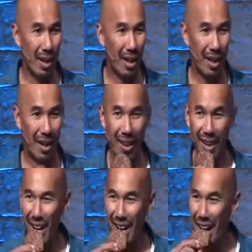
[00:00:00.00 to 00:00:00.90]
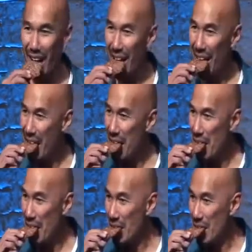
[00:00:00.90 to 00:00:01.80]

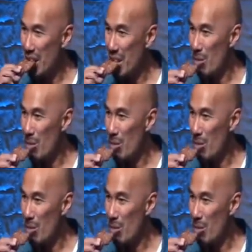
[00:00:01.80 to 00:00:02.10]
(silence)